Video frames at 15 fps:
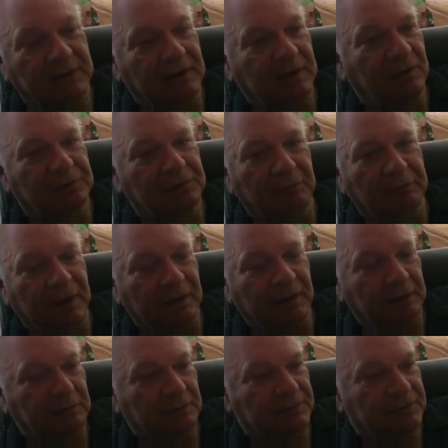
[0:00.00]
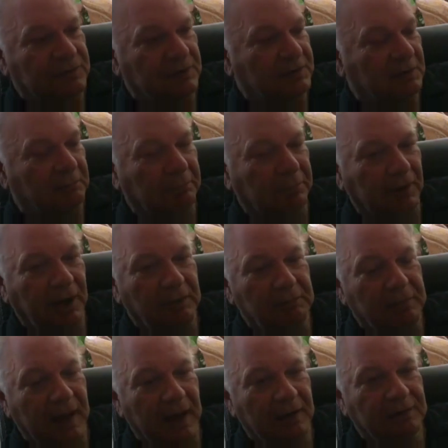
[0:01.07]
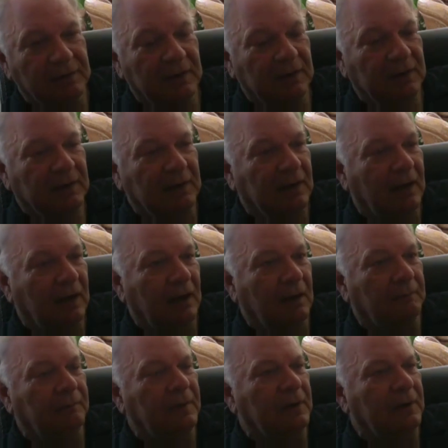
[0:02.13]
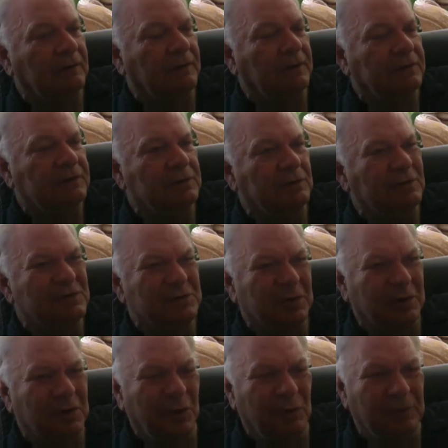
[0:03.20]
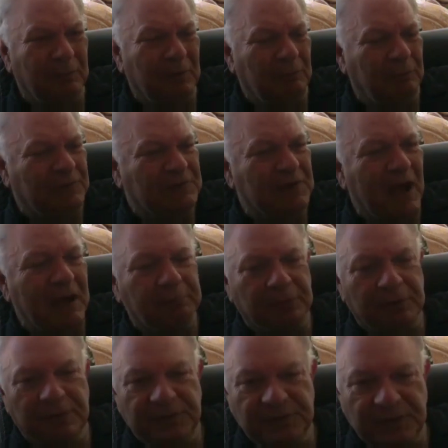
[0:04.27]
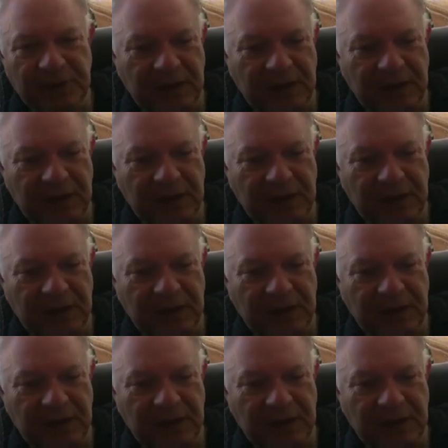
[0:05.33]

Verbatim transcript: the Kitos Rebellion was just a bloodbath. Um, the Jews took over, I believe it was Cyprus,